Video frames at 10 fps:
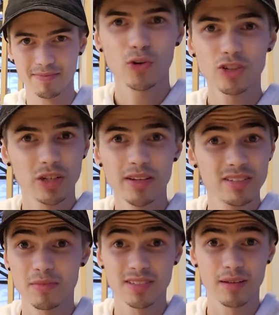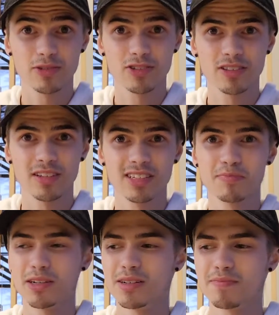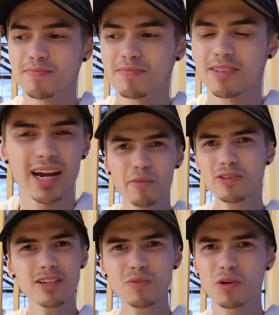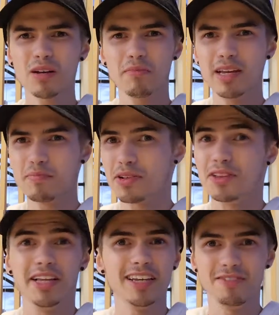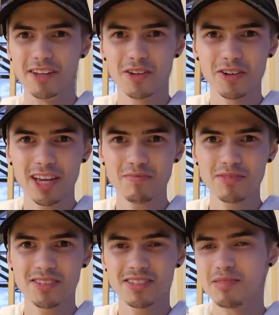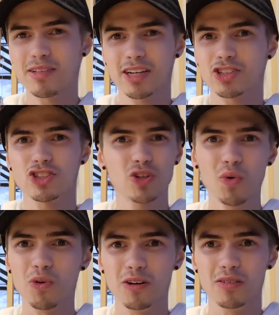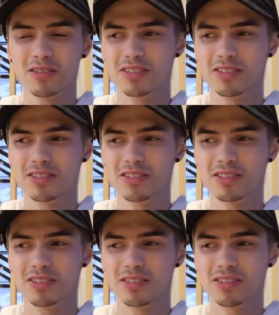Of course, there is some exceptions to this, but I really didn't want to make playing video games seem like a chore,